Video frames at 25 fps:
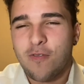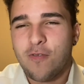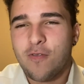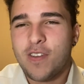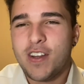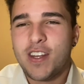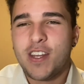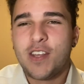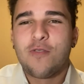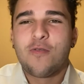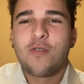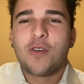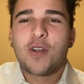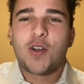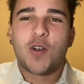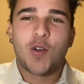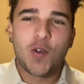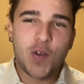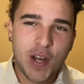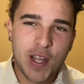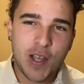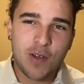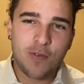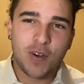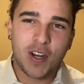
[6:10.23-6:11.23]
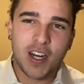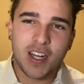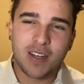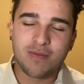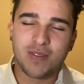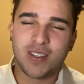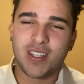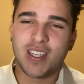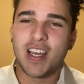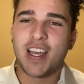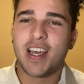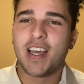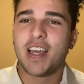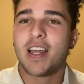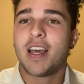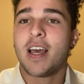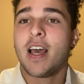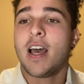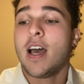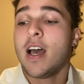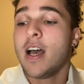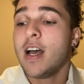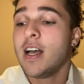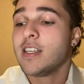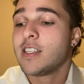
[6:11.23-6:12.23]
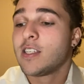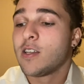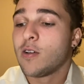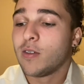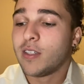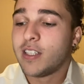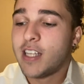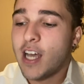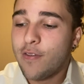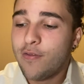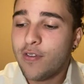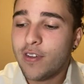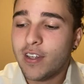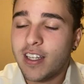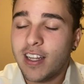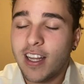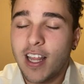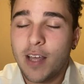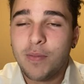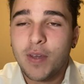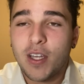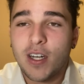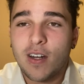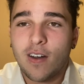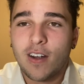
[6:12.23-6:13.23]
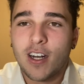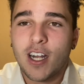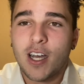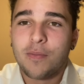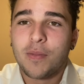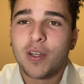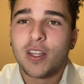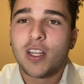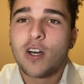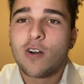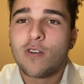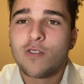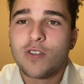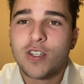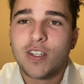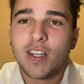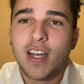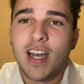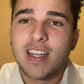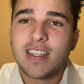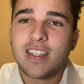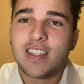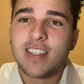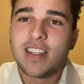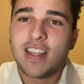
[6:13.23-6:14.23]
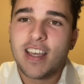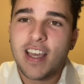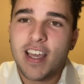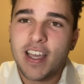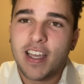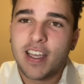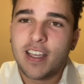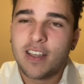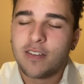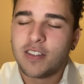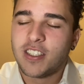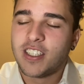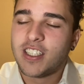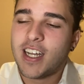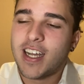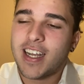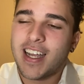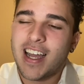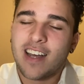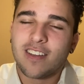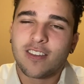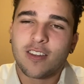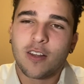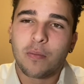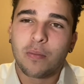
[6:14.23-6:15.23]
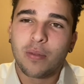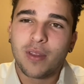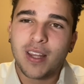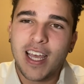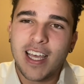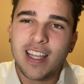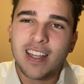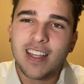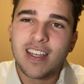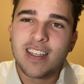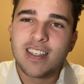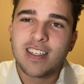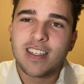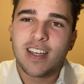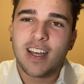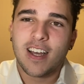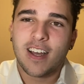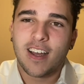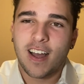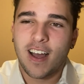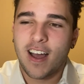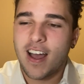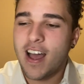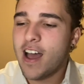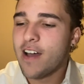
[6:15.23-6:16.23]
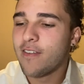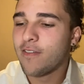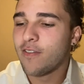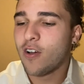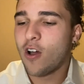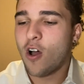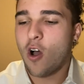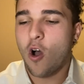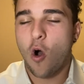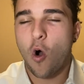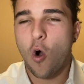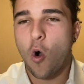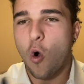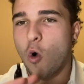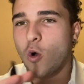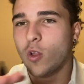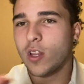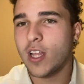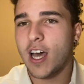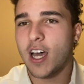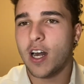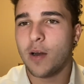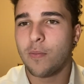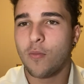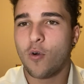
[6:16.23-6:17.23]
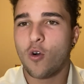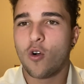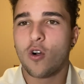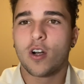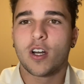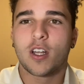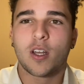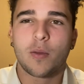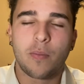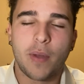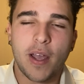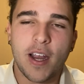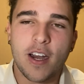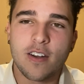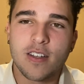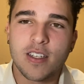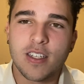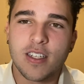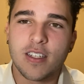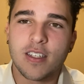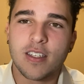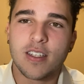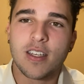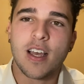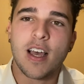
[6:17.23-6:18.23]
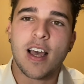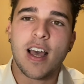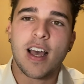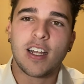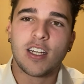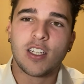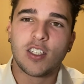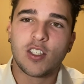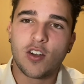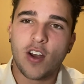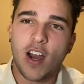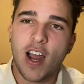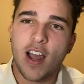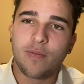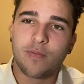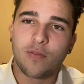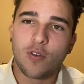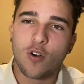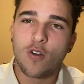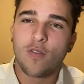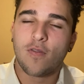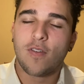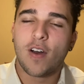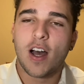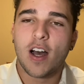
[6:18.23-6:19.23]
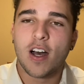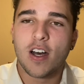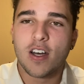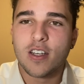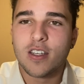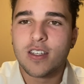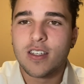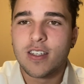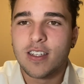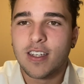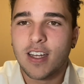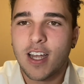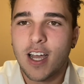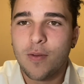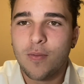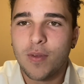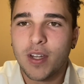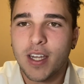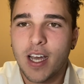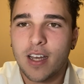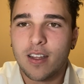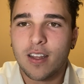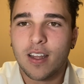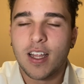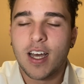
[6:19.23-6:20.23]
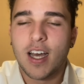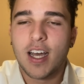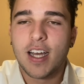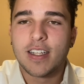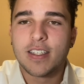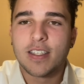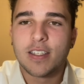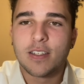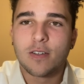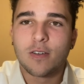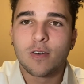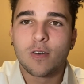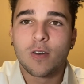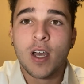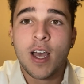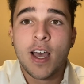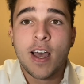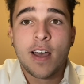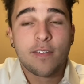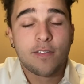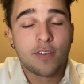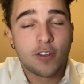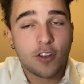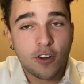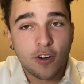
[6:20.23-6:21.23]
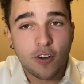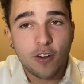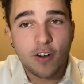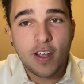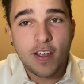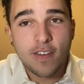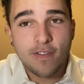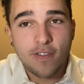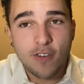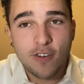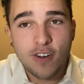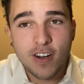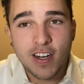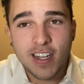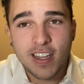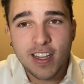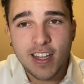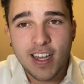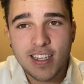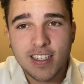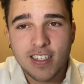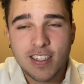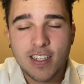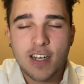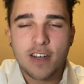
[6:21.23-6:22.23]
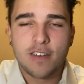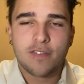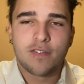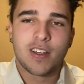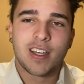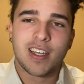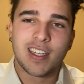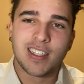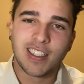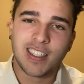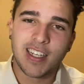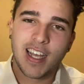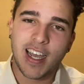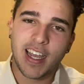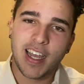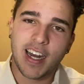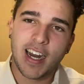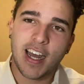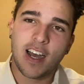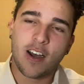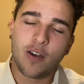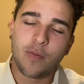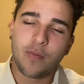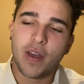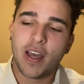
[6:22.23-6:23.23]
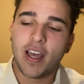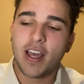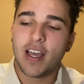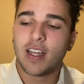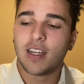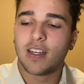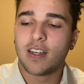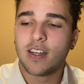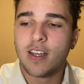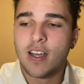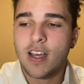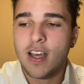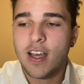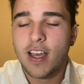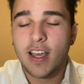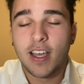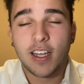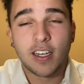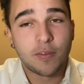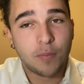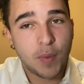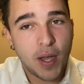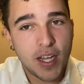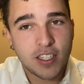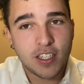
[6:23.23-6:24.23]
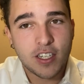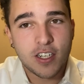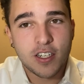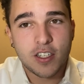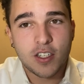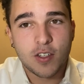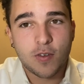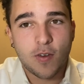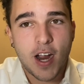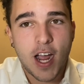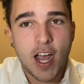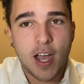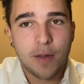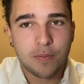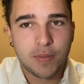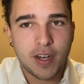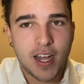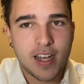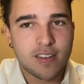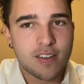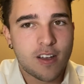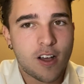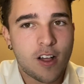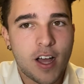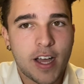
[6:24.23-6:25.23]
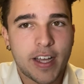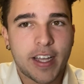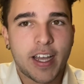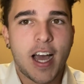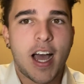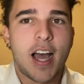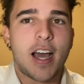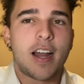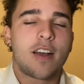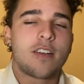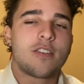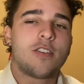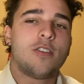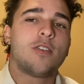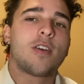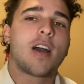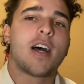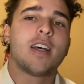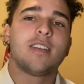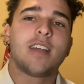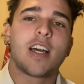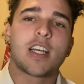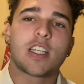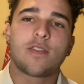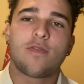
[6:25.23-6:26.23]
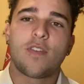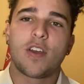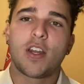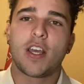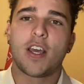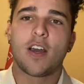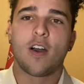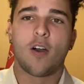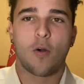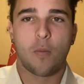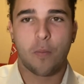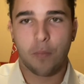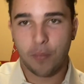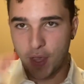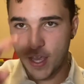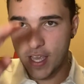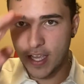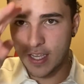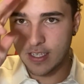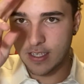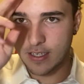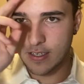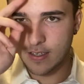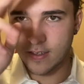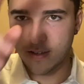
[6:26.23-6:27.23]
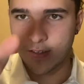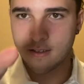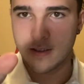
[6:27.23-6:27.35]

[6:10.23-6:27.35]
Do you agree what I'm saying? So definitely let me know down below what you guys think. Check out the playlist. I have a whole lot of more comparisons, draft profiles coming down the line. So if you're into that stuff, check it out, man. And make sure to subscribe. And that's all I got. See you guys next video. Peace.